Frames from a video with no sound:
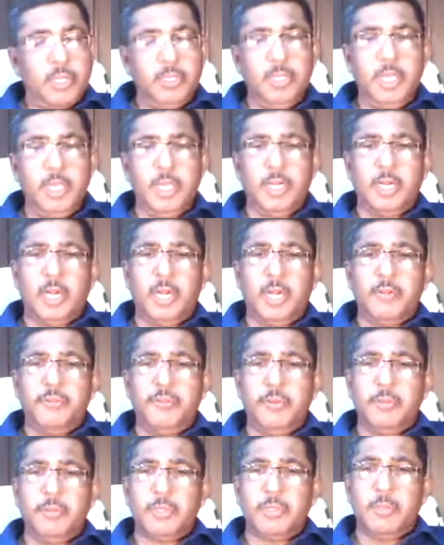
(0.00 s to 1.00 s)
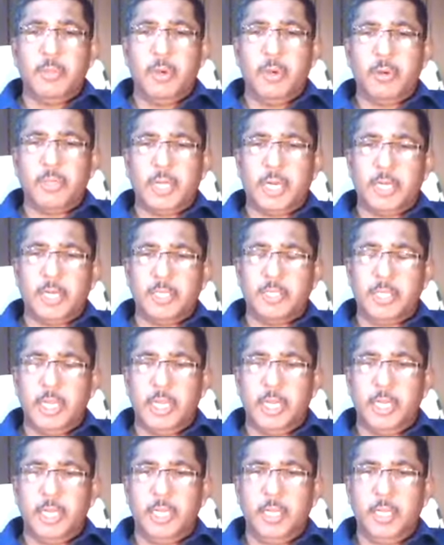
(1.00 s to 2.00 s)
they're confused about
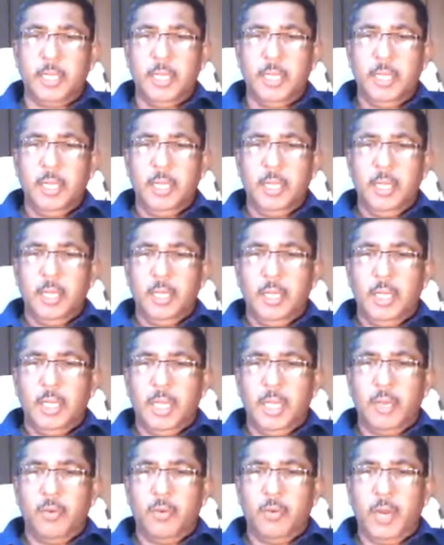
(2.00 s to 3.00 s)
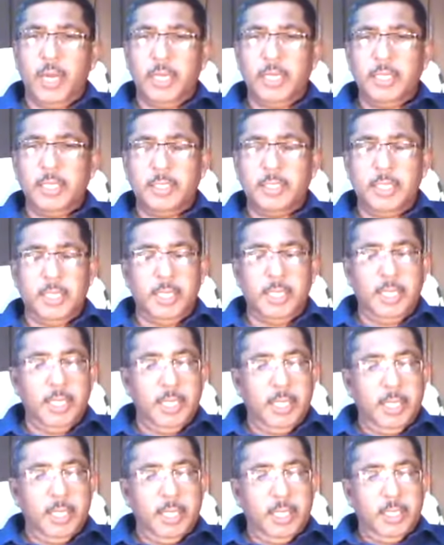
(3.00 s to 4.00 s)
understanding uh, what is the
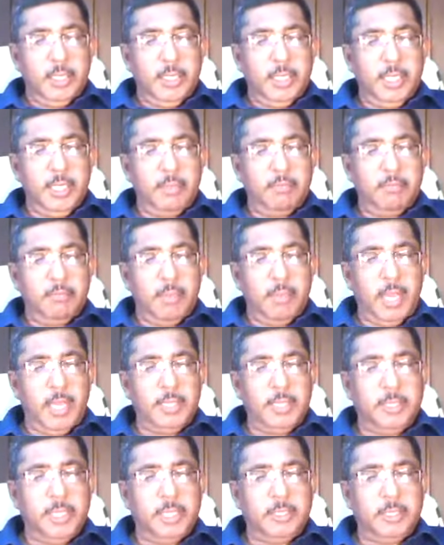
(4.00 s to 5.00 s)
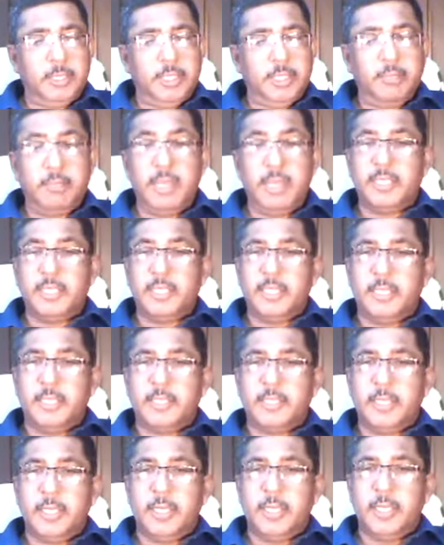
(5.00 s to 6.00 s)
the mandatory
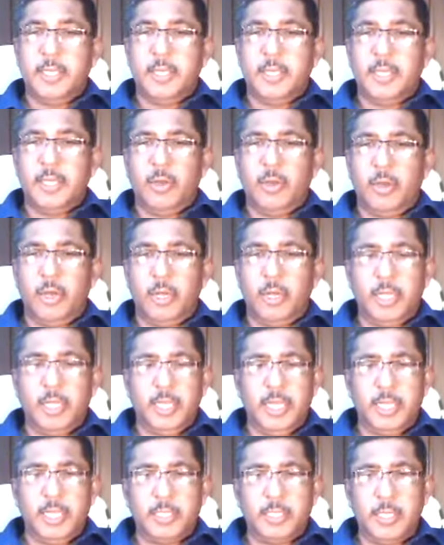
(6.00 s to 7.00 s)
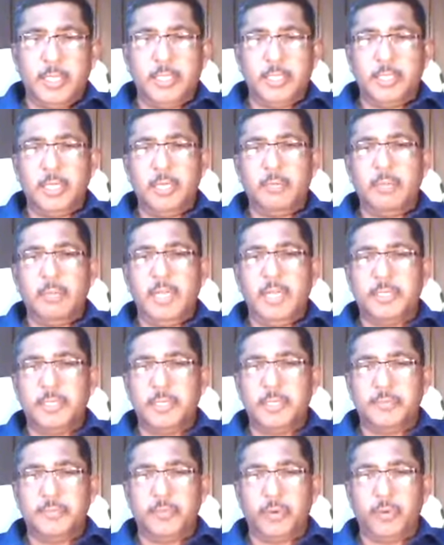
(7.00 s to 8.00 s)
basis or essential
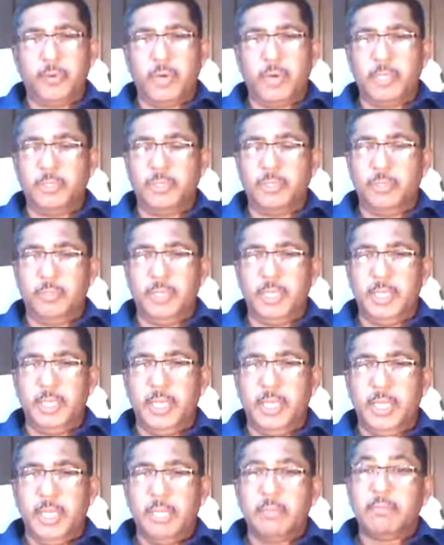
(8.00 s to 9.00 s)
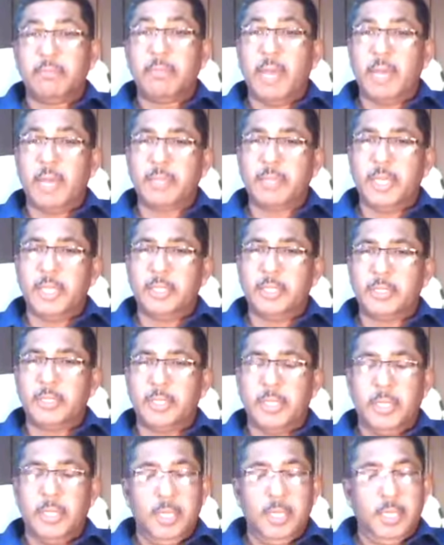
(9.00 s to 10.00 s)
basis for one to be
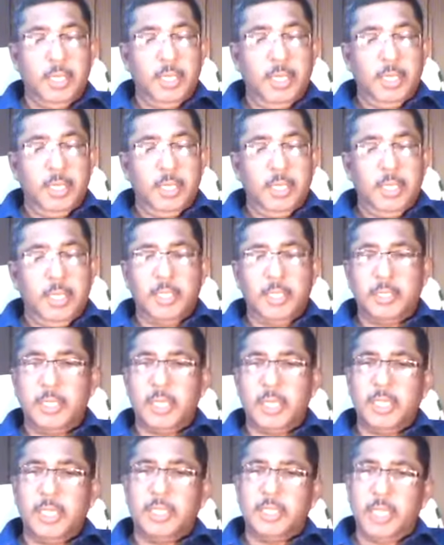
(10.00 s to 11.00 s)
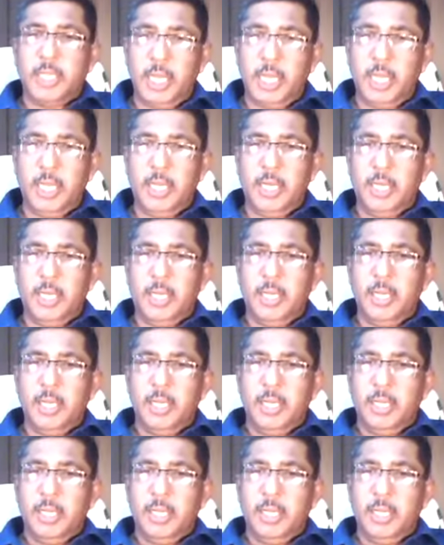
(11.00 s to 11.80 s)
baptized. Is it a child